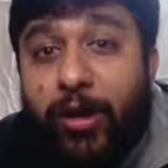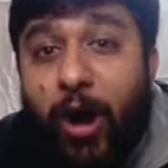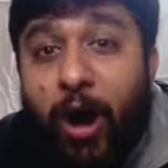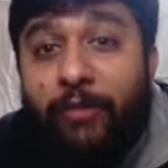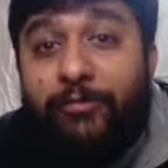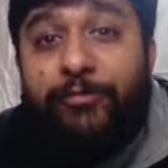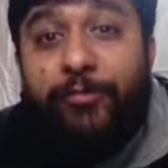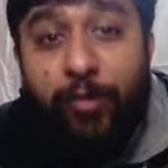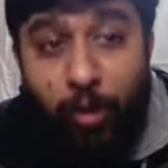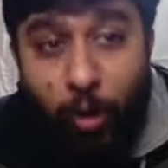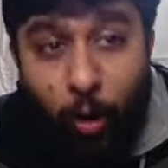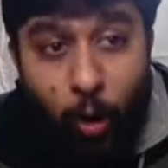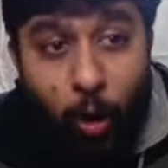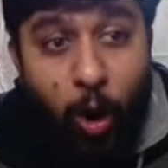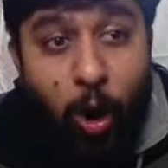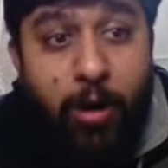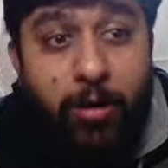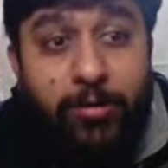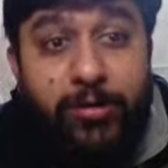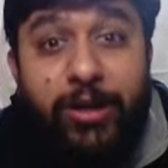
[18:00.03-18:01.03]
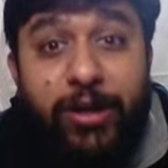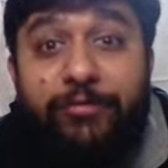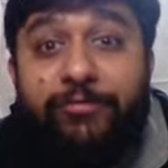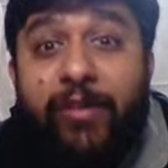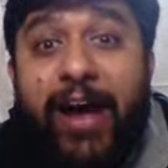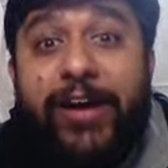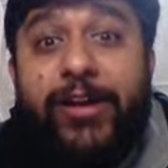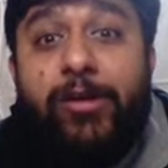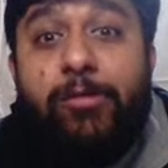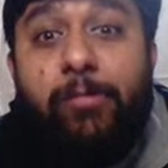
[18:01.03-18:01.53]
of flow
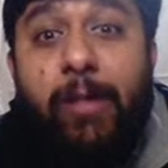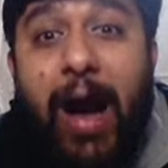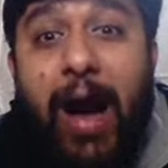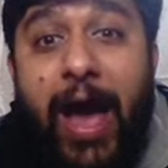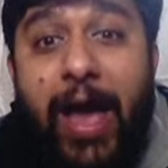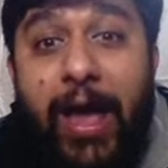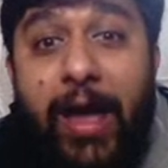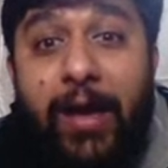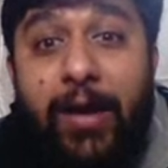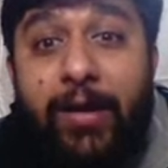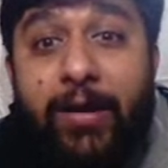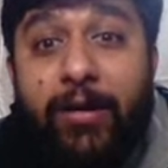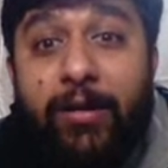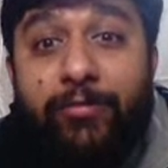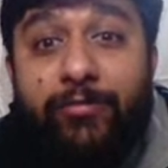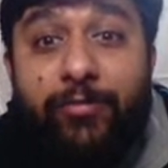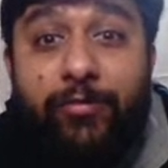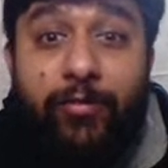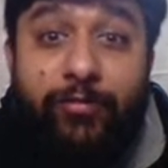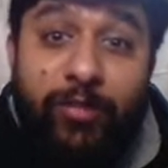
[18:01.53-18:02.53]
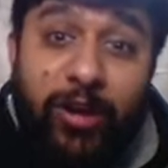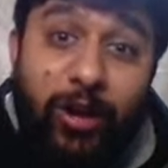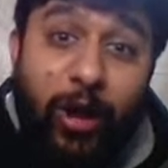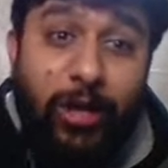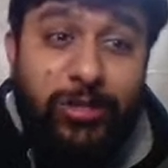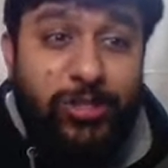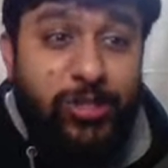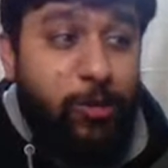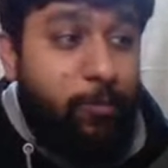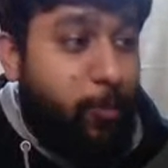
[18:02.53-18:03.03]
defined by
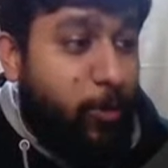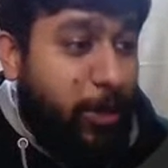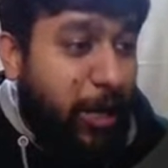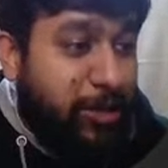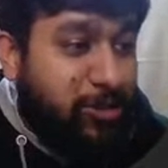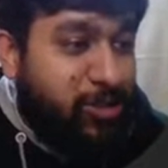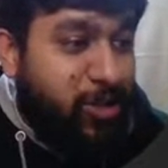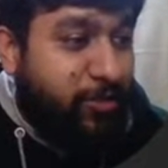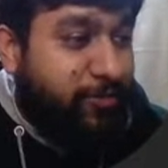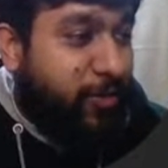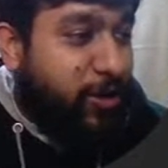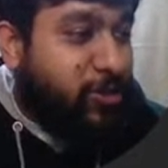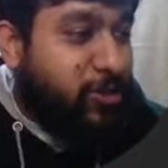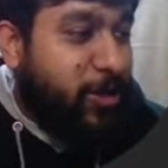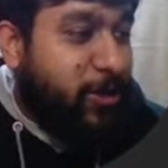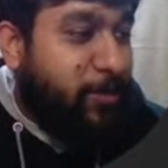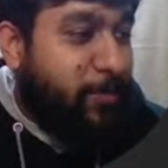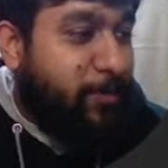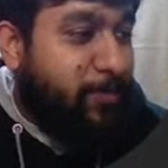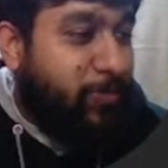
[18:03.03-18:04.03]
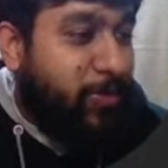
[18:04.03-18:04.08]
velocity potential function.